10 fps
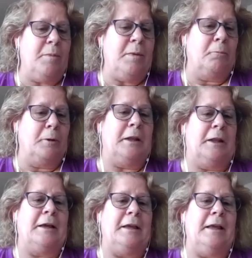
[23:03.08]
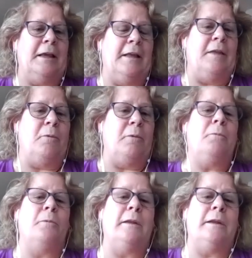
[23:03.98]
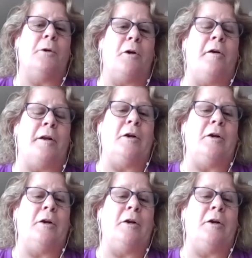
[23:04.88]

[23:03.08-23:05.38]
been really lucky in that we really work hard on